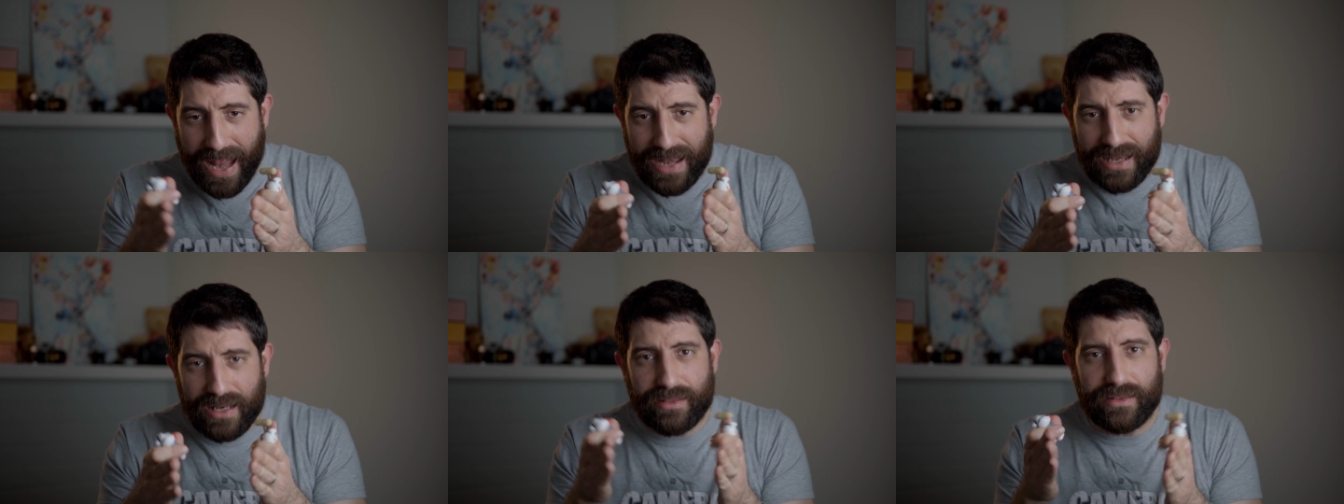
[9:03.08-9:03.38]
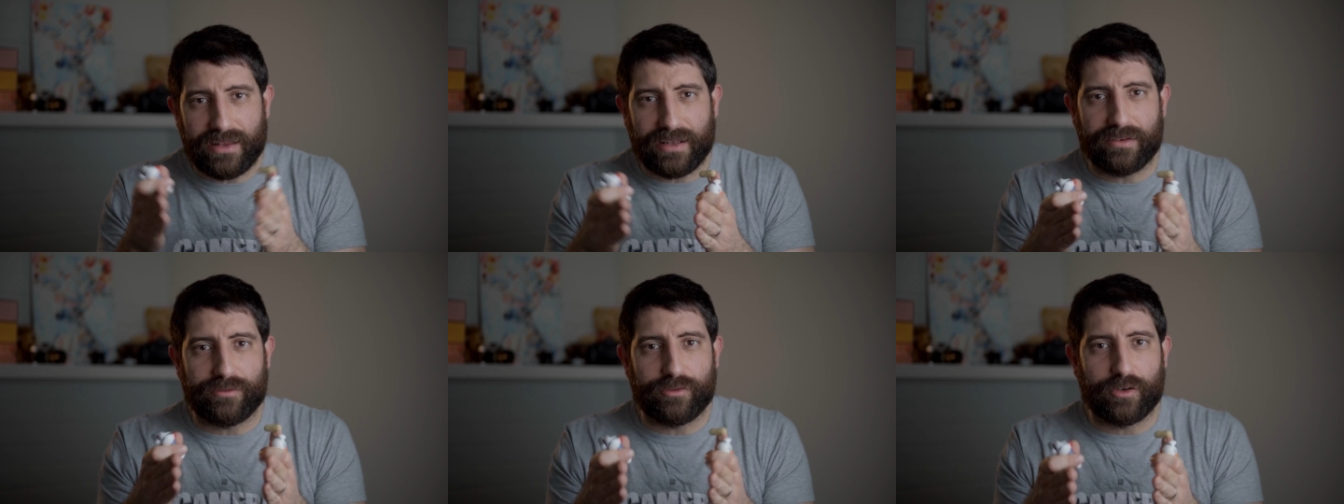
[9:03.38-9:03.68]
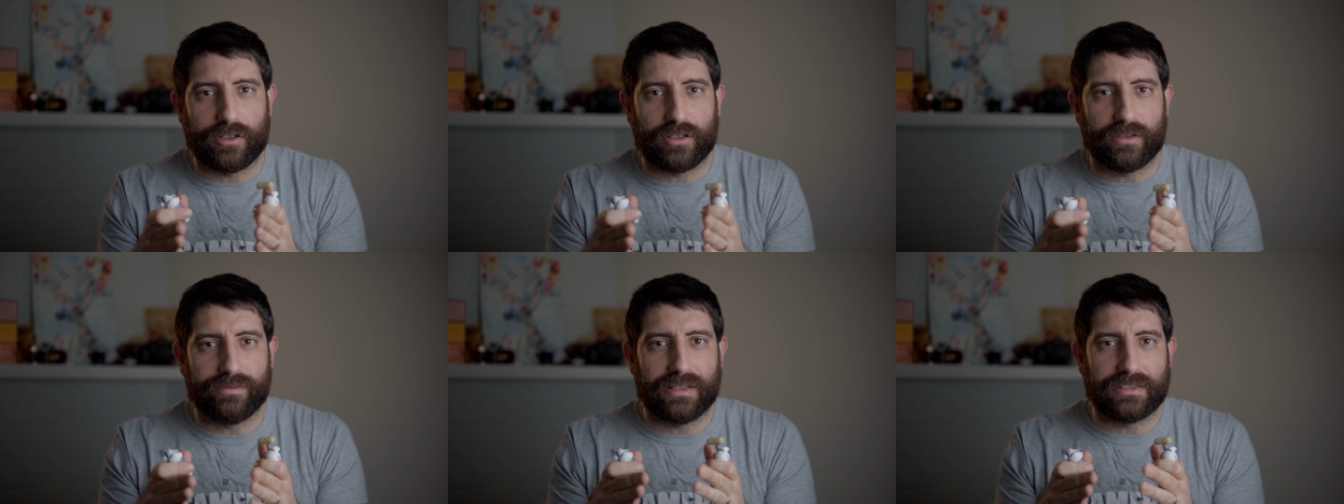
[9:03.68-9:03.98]
anything in
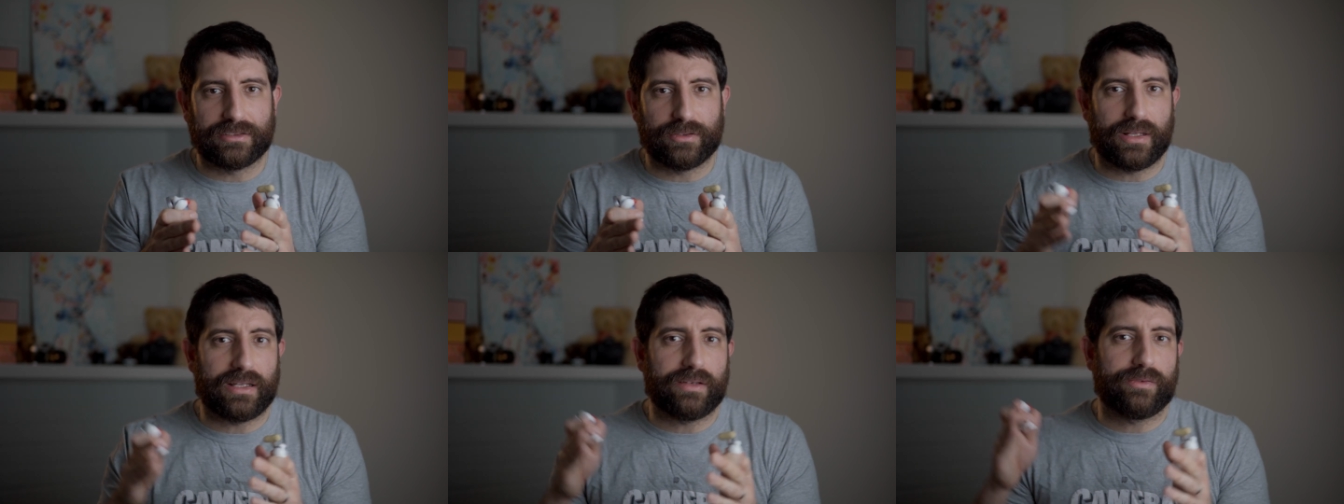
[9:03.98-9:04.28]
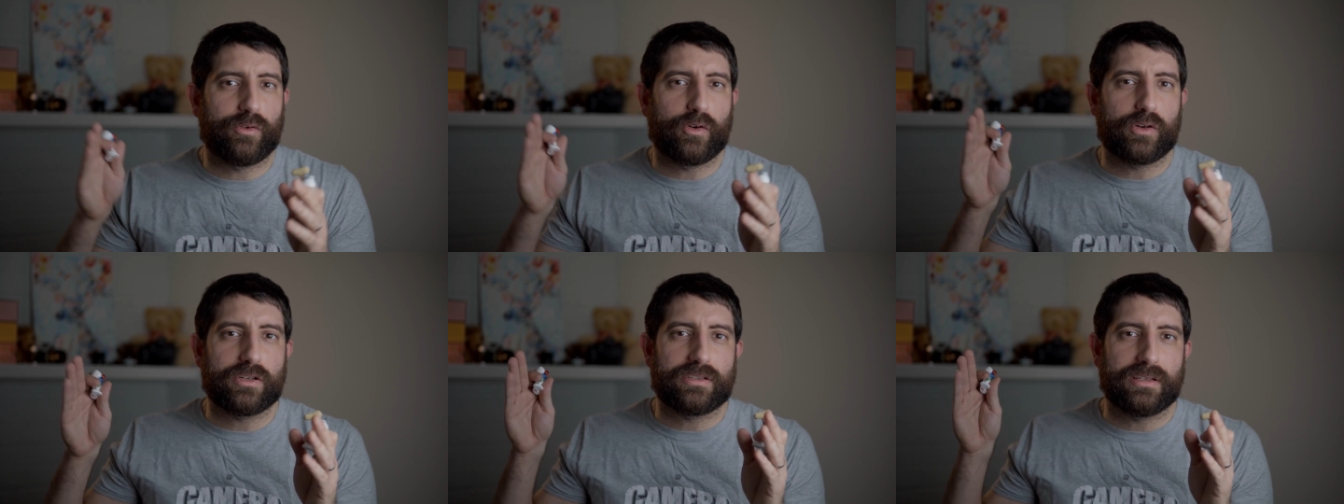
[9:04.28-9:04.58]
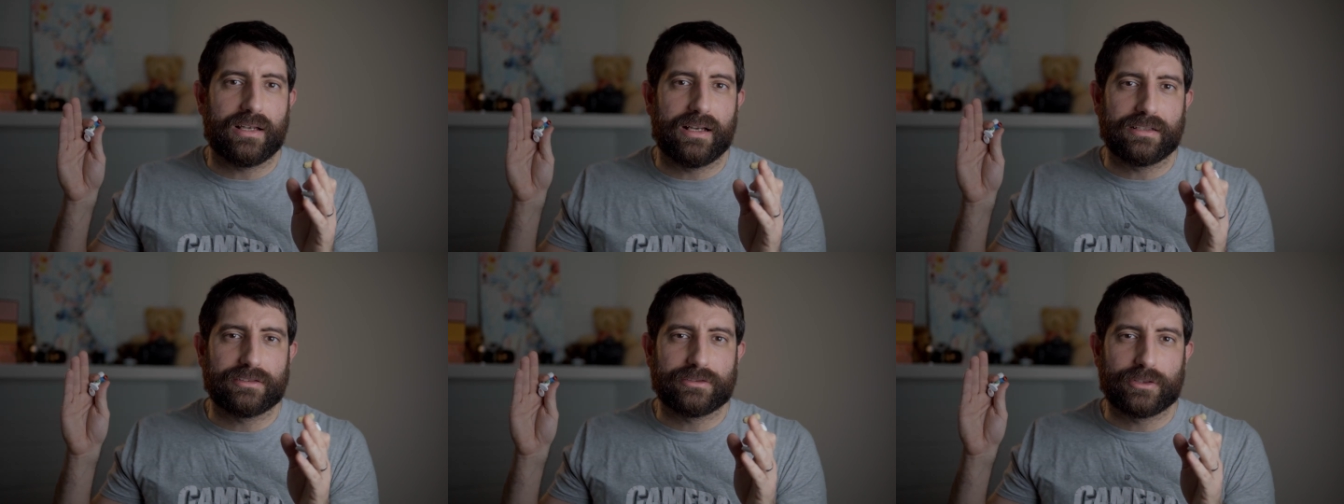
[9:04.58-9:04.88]
front of us, so they force
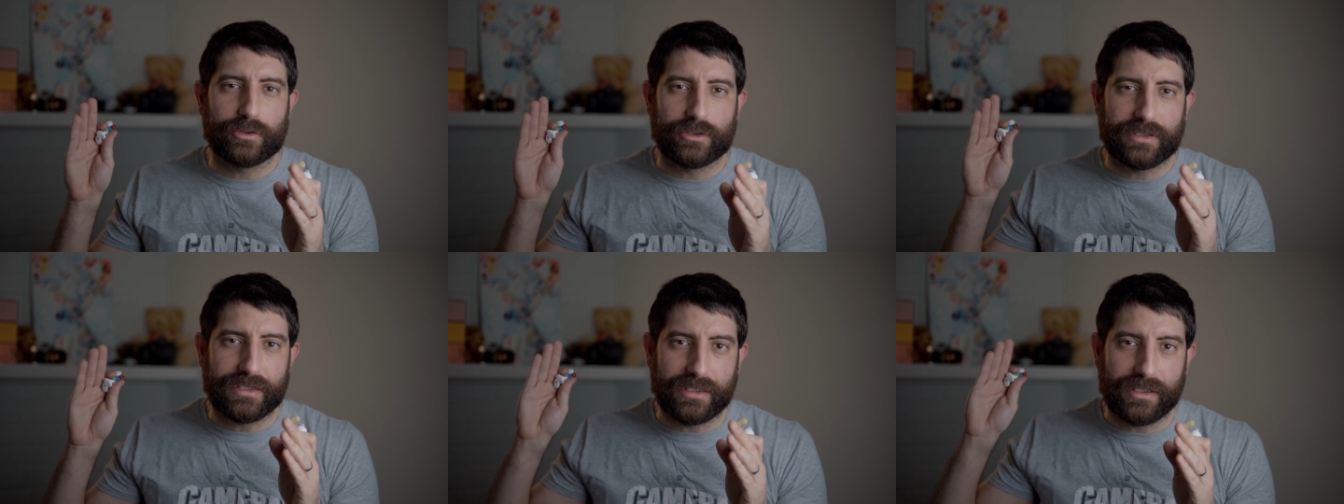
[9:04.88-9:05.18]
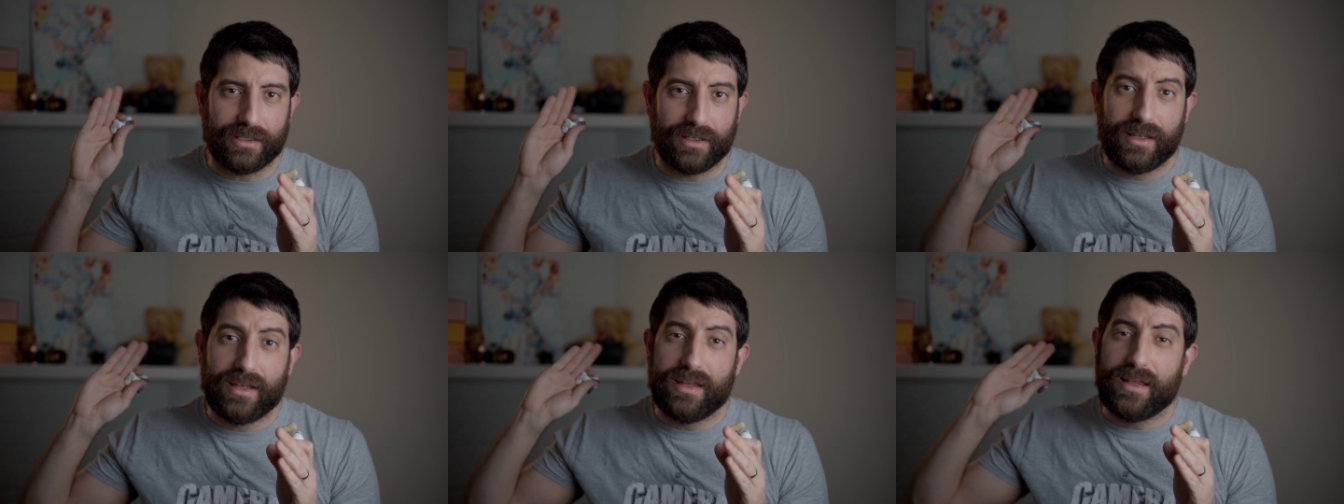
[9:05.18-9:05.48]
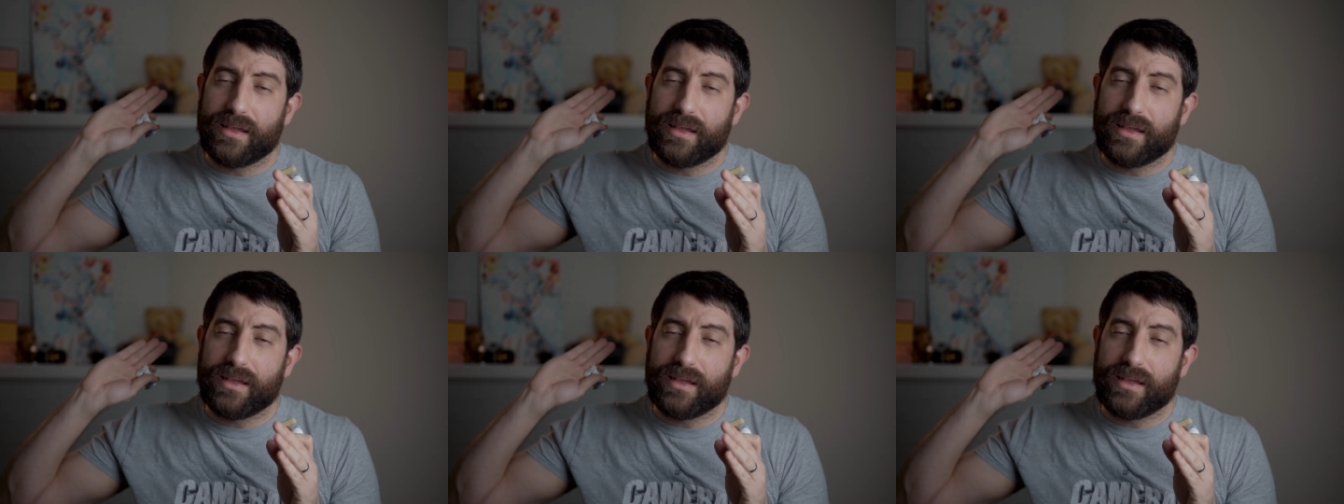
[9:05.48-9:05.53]
us to see